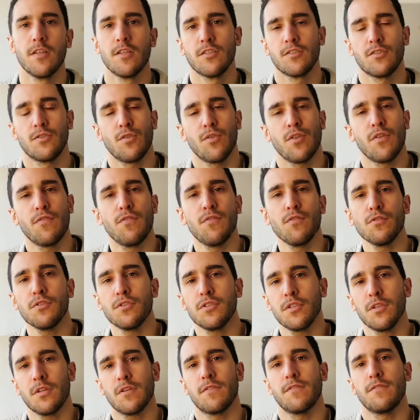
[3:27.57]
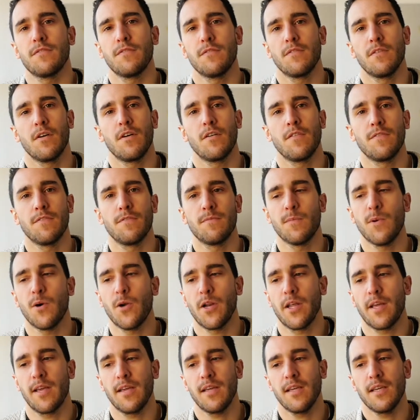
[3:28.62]
So the function of
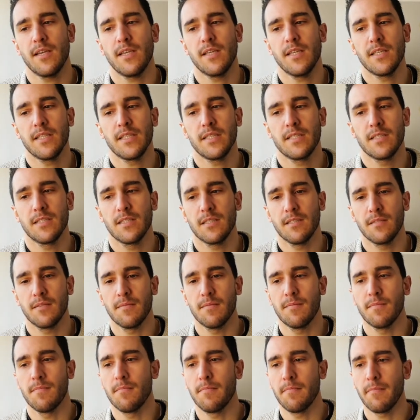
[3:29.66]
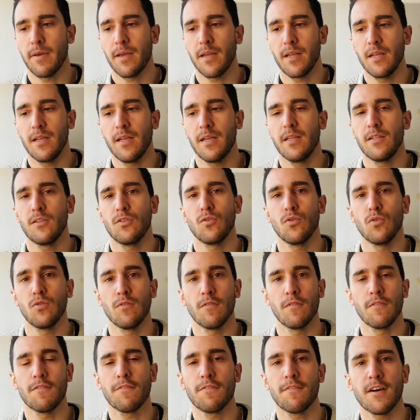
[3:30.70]
money is mainly to
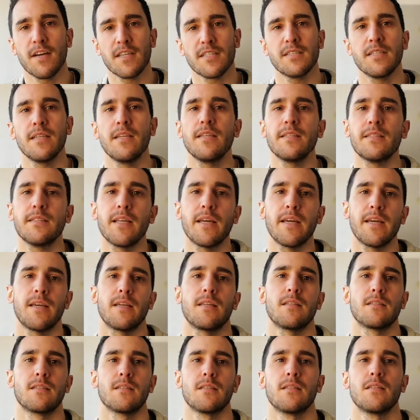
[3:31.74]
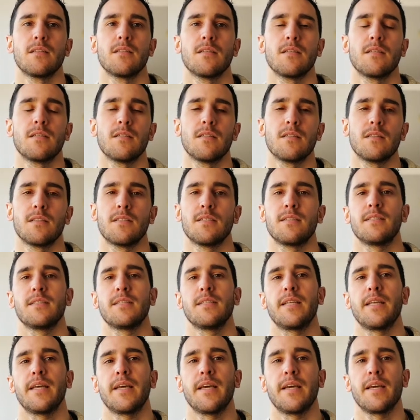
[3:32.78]
facilitate
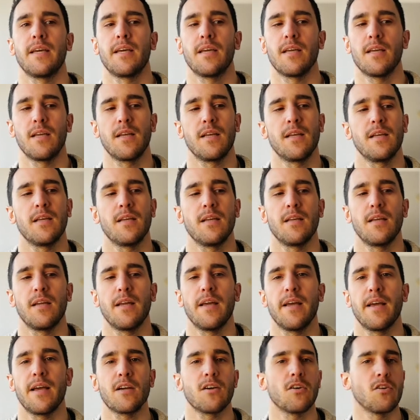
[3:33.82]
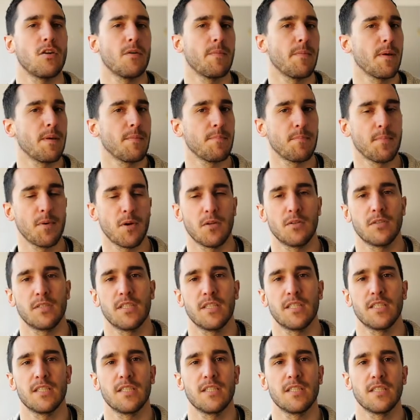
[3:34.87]
the economic
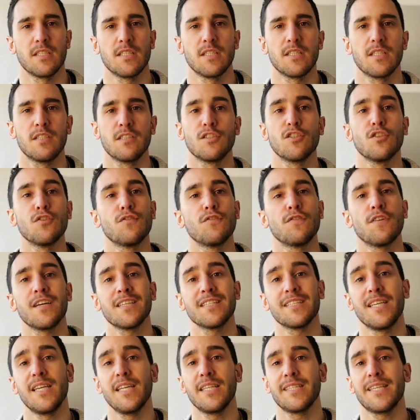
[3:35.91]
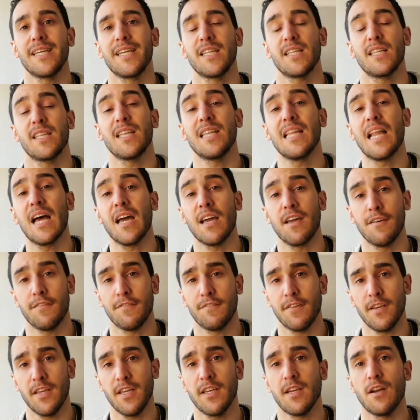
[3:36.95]
process, to facilitate
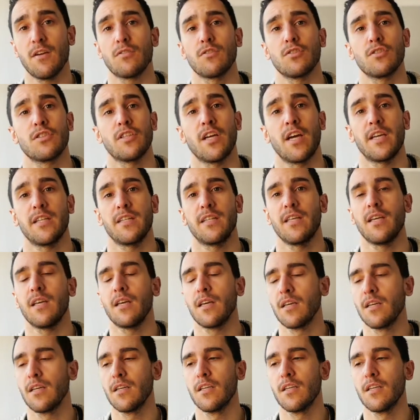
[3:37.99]
life in our society.